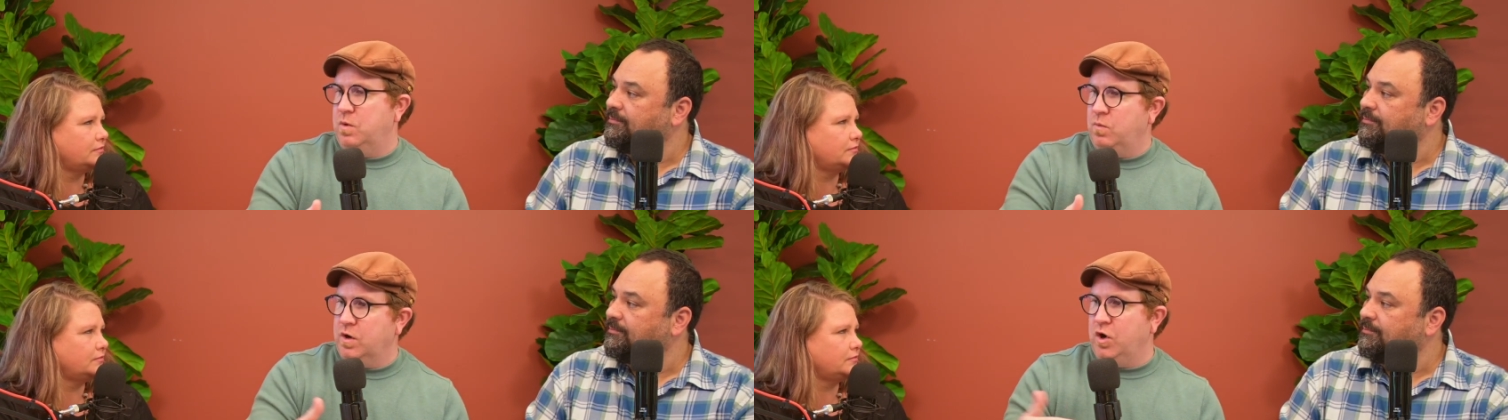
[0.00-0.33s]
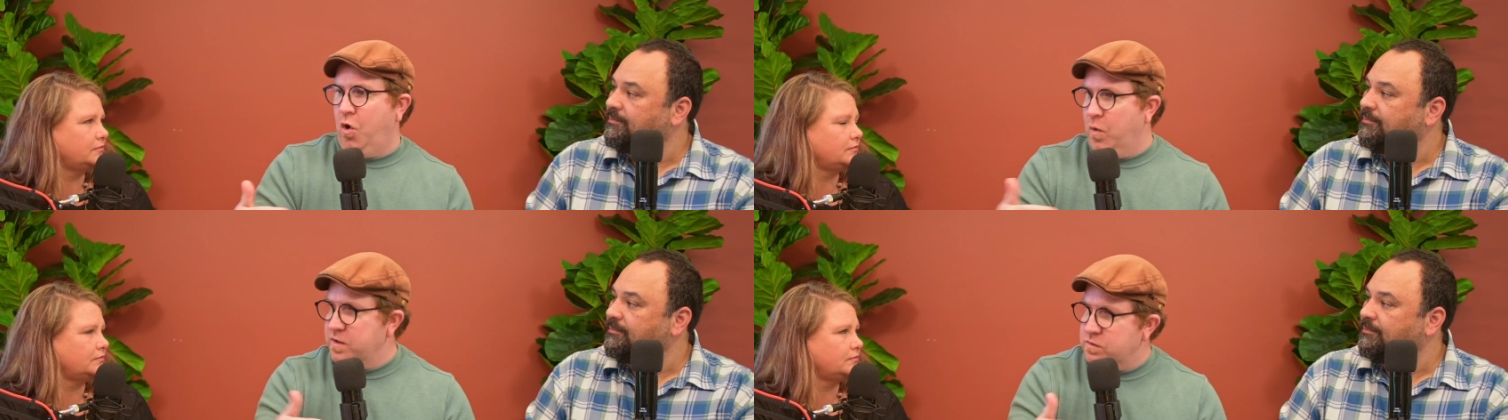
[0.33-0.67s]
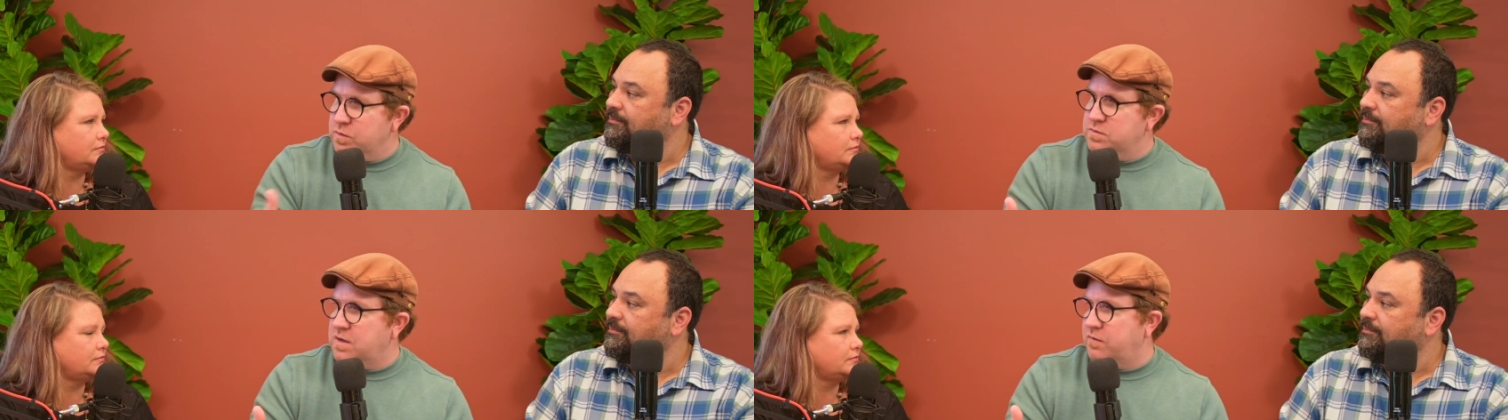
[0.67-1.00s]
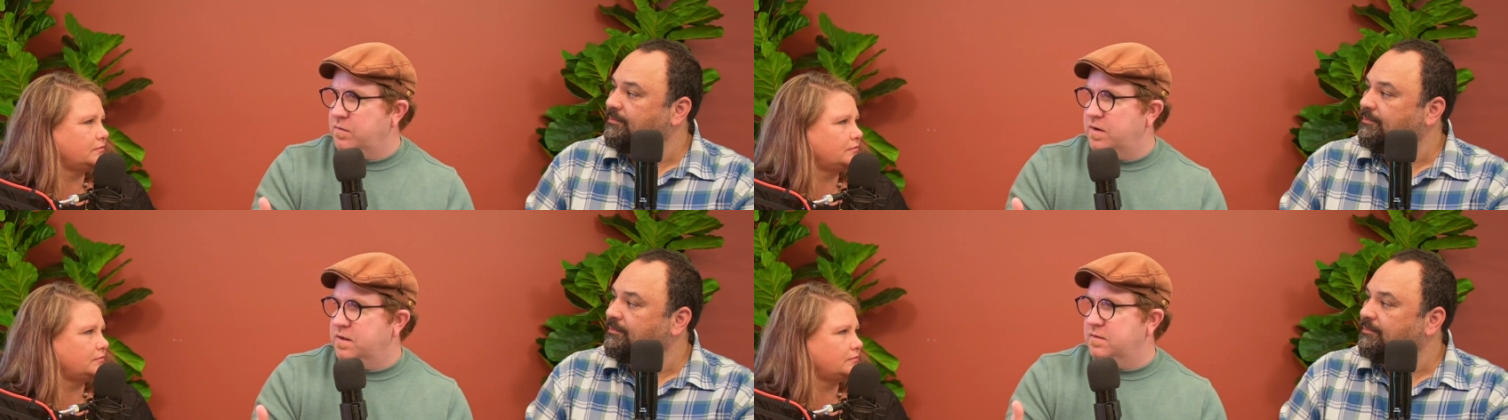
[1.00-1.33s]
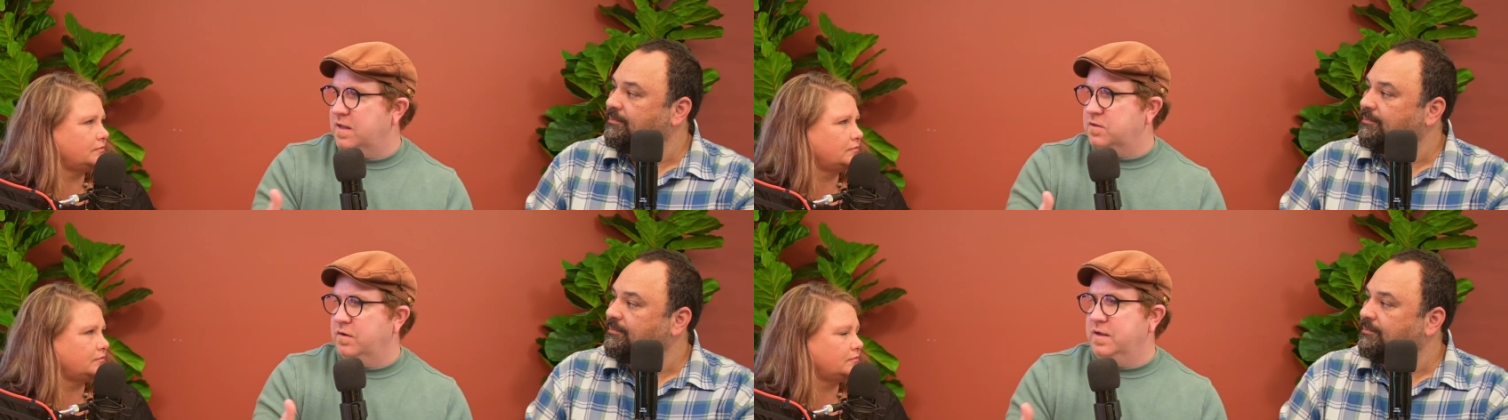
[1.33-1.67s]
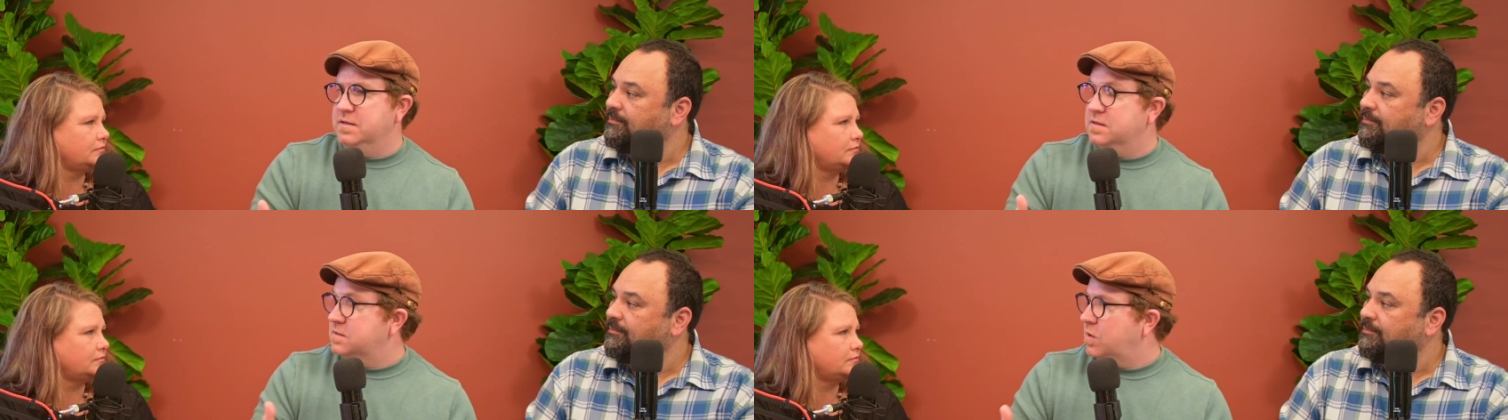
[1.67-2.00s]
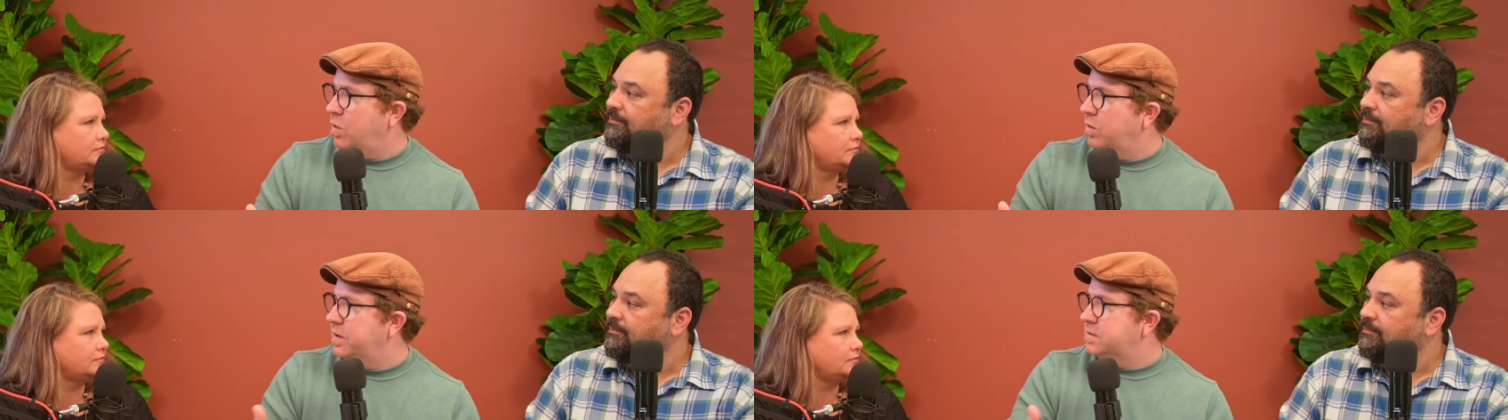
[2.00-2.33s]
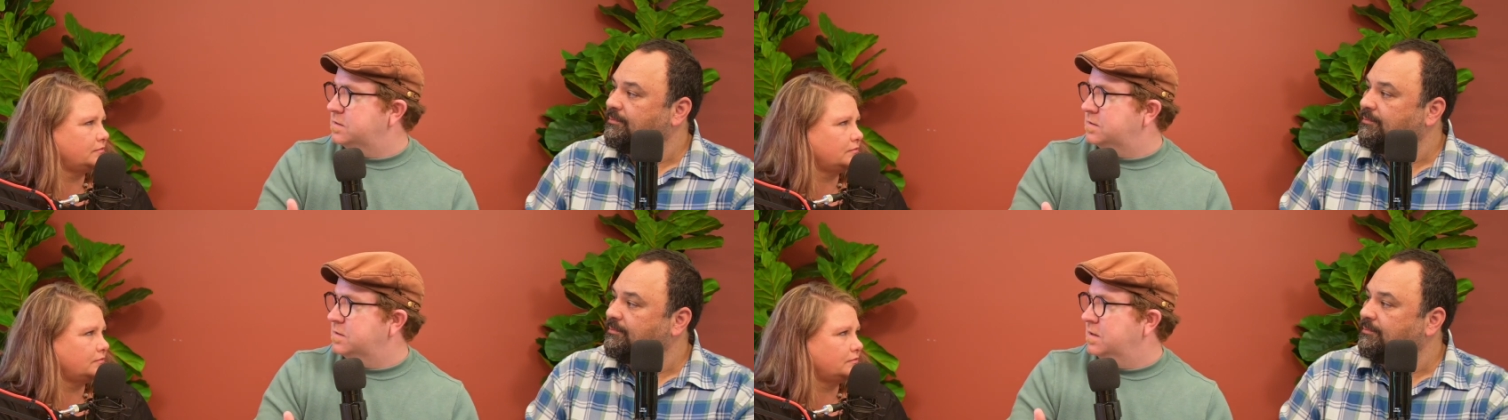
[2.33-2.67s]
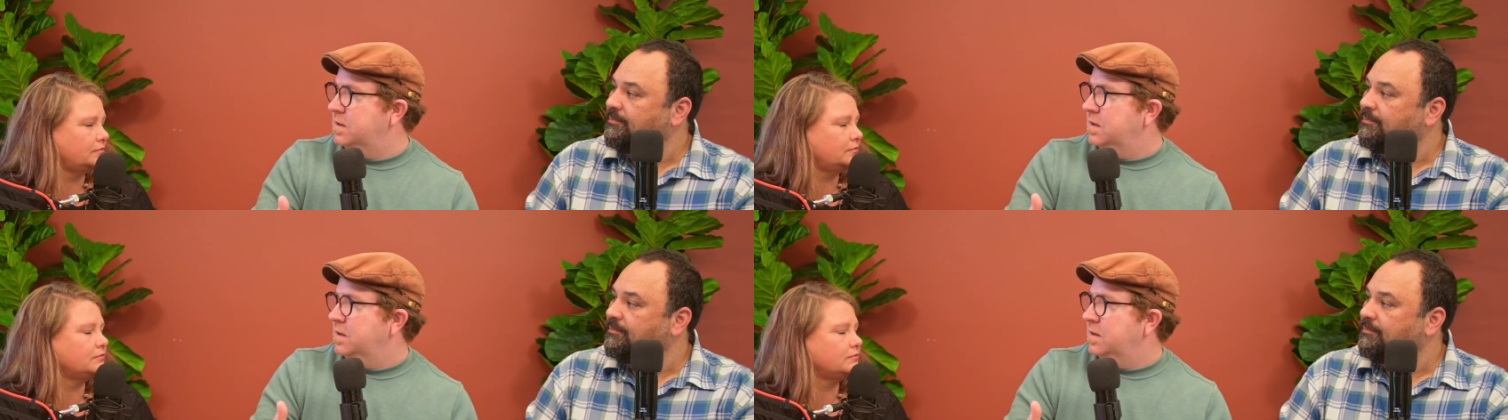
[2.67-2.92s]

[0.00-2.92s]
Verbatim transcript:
Speaker 1: when we're going through suffering that there isn't wholeness.